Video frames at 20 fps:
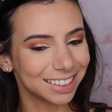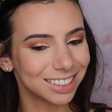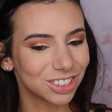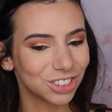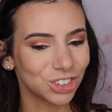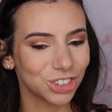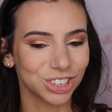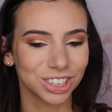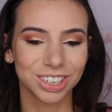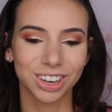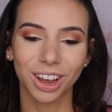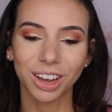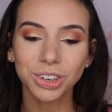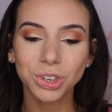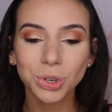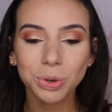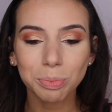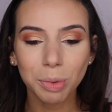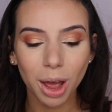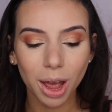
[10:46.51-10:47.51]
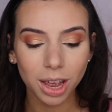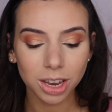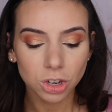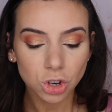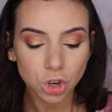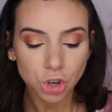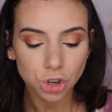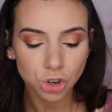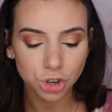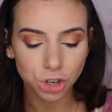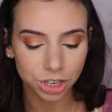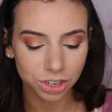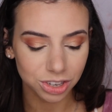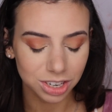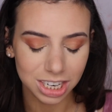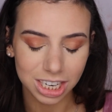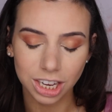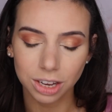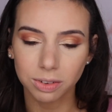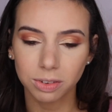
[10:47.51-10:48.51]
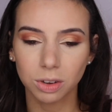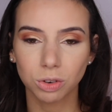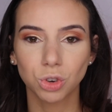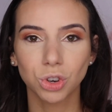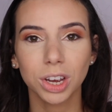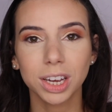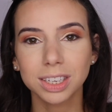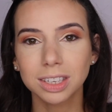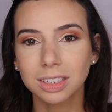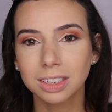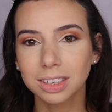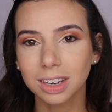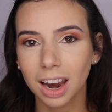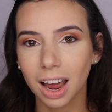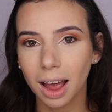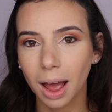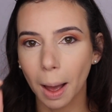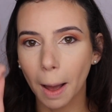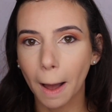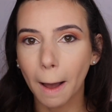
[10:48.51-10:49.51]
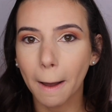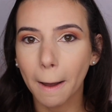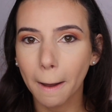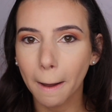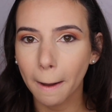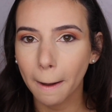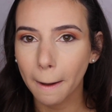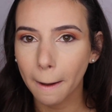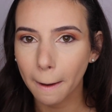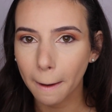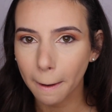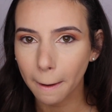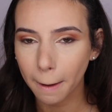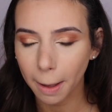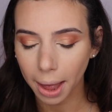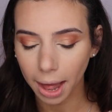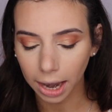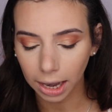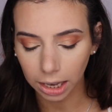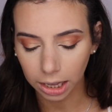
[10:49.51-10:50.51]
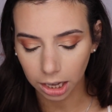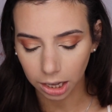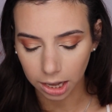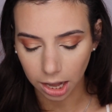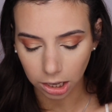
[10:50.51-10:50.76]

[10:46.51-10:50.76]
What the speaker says: It's just not too much, just to give you just a lick of